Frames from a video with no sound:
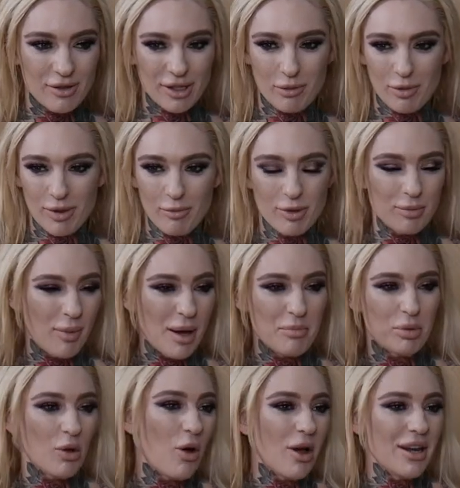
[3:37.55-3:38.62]
Like when with my
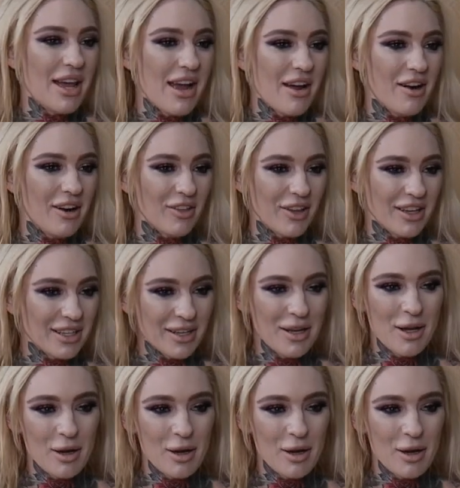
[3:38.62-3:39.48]
blonde hair, like